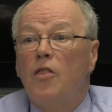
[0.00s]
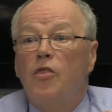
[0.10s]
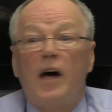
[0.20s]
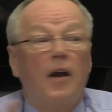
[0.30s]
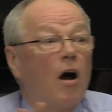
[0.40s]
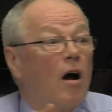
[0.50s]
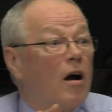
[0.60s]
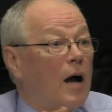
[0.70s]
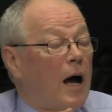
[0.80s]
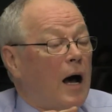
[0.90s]
that
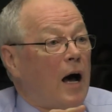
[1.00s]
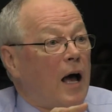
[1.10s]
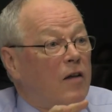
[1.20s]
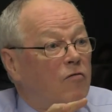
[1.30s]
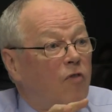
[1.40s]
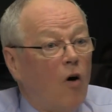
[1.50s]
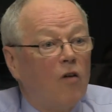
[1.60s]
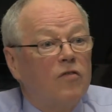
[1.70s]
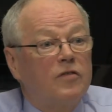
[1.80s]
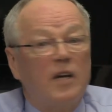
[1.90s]
are
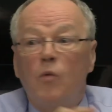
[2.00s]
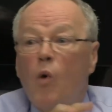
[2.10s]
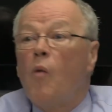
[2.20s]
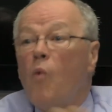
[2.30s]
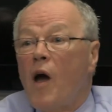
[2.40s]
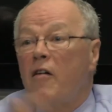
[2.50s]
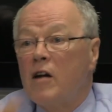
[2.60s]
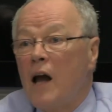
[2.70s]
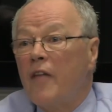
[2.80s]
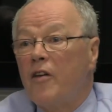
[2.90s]
involved in one way or
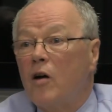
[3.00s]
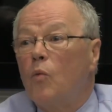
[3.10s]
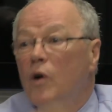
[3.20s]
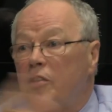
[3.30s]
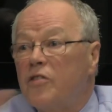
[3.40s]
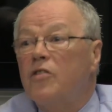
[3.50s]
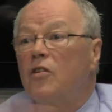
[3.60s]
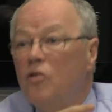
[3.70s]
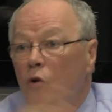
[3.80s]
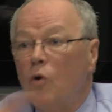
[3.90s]
another with
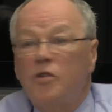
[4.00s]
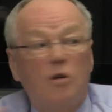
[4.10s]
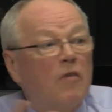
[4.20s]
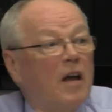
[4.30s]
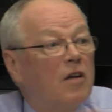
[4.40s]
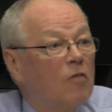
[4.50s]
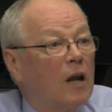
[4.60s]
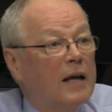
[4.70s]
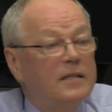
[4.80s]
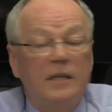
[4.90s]
North
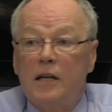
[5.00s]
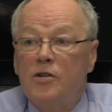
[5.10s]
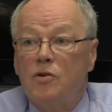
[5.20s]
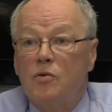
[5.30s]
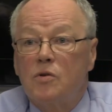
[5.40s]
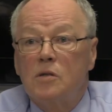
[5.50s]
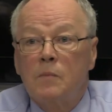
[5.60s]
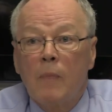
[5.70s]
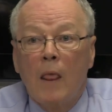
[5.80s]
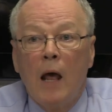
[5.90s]
Korean-related issues.
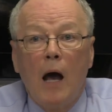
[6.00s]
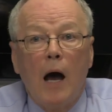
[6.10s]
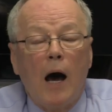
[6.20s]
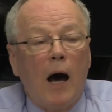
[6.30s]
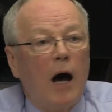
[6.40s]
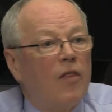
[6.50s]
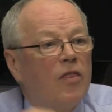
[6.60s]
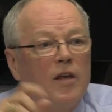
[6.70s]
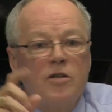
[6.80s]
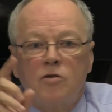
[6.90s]

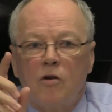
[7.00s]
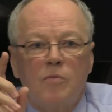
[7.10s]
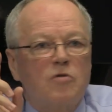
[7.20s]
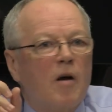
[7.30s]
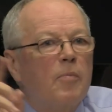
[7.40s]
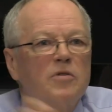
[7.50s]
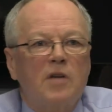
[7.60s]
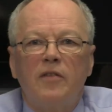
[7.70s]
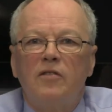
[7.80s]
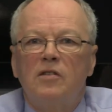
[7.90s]
These groups
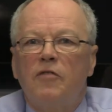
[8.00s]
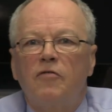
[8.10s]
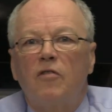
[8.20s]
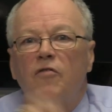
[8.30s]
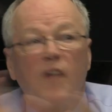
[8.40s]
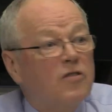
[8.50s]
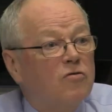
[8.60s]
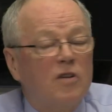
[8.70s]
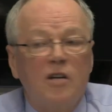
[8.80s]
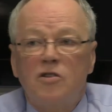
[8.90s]
represent different faith
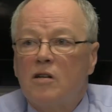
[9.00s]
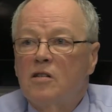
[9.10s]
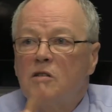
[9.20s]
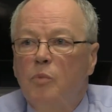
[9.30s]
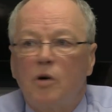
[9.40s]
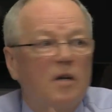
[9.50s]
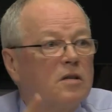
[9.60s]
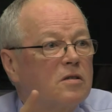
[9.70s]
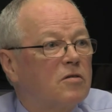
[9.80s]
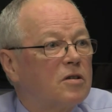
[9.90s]
traditions,
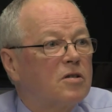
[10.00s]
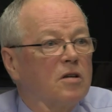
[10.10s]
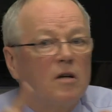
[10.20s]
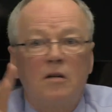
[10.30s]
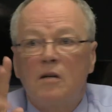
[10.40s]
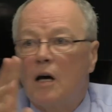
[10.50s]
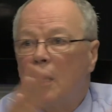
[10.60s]
Buddhist, Christian,